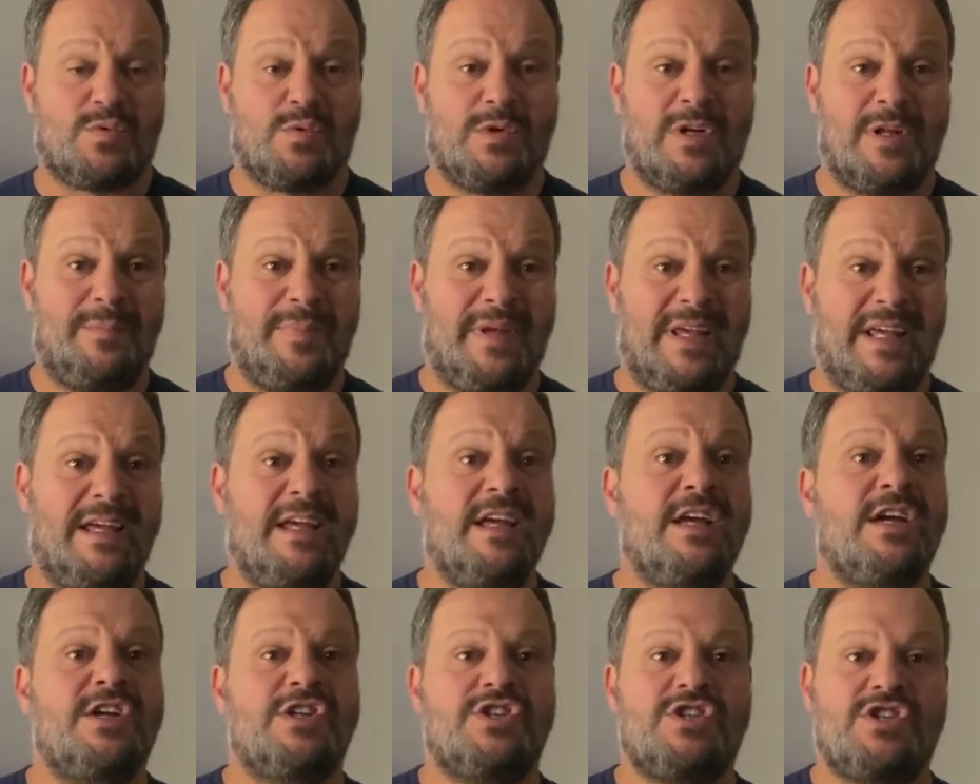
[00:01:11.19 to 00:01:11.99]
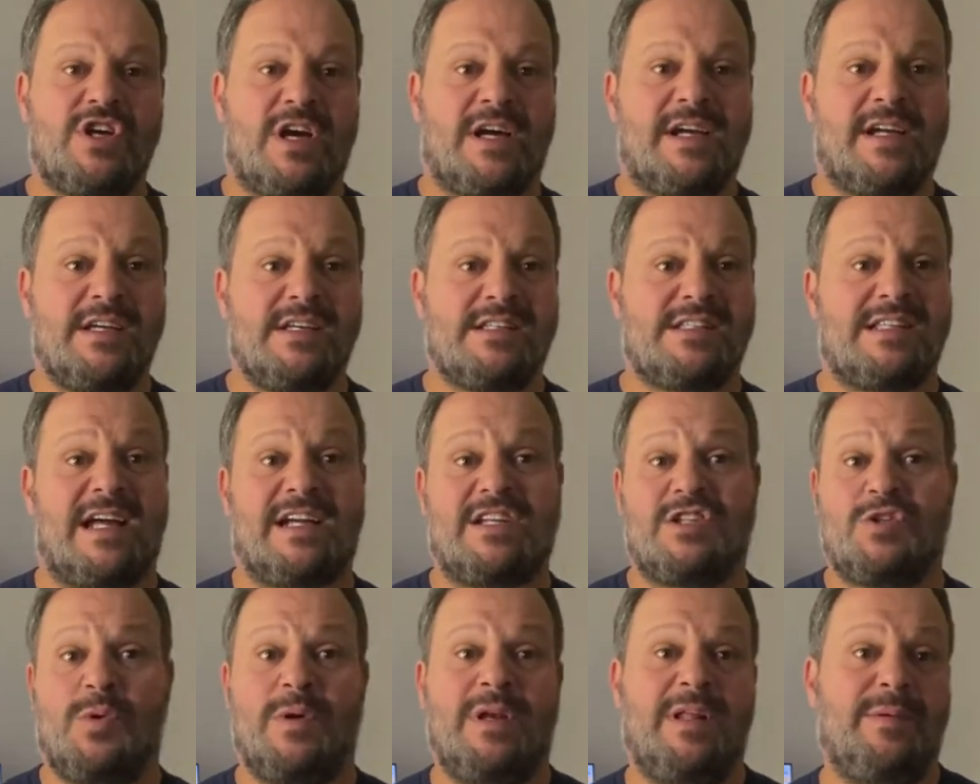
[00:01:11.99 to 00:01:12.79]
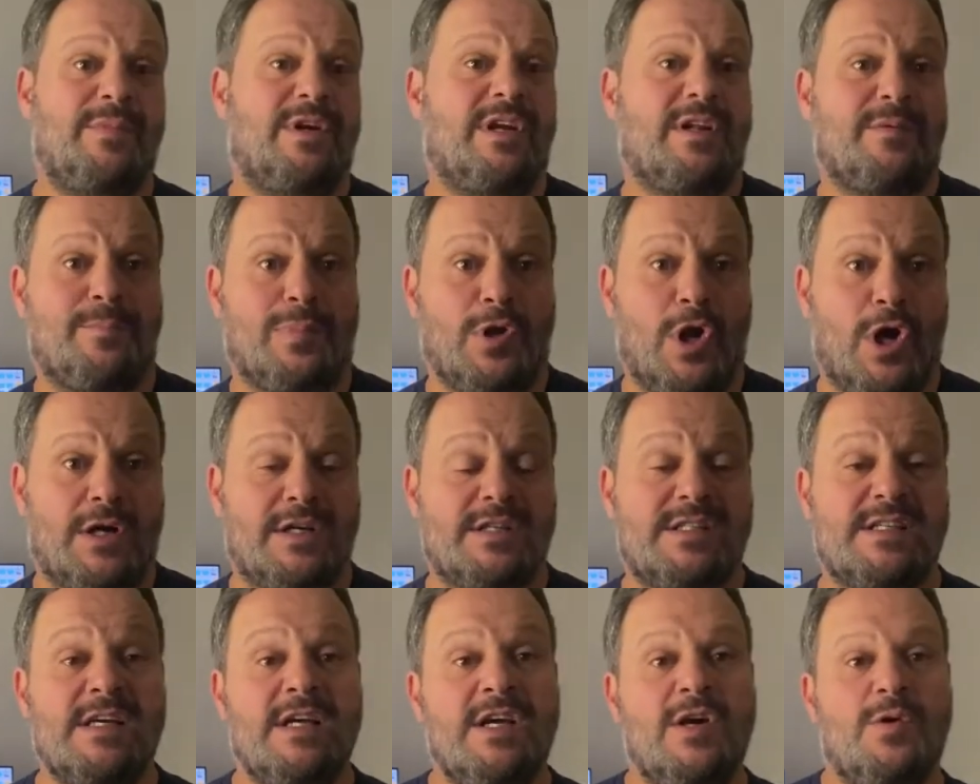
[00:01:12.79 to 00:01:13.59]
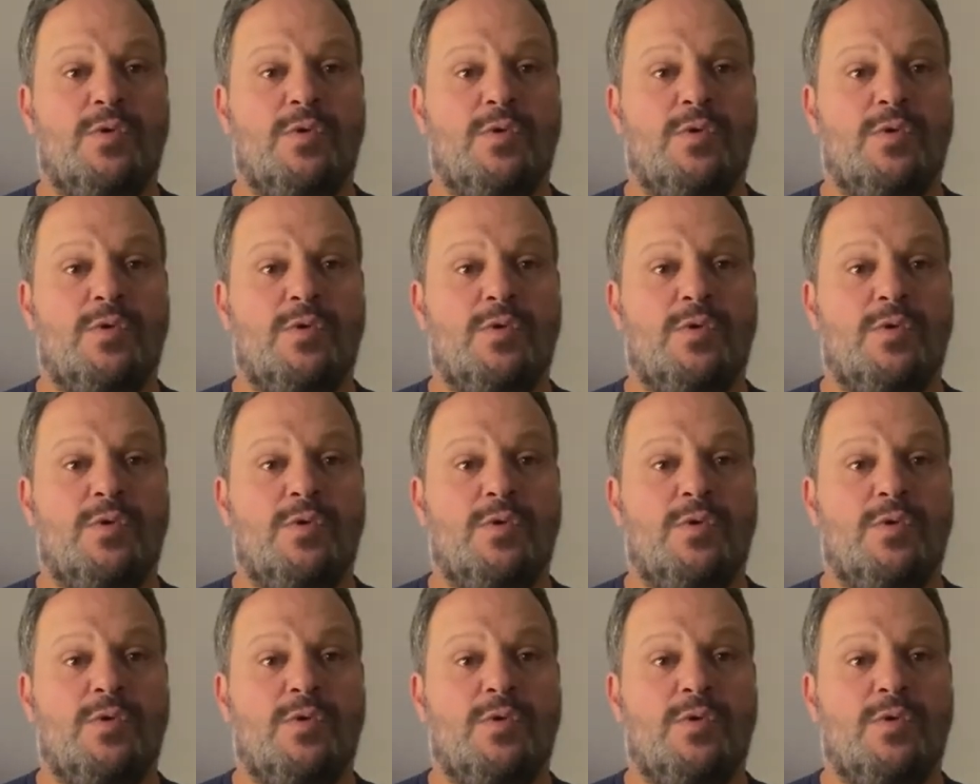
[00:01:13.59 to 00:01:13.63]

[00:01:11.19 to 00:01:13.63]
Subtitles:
Will it be chuckers like 20-minute blocks?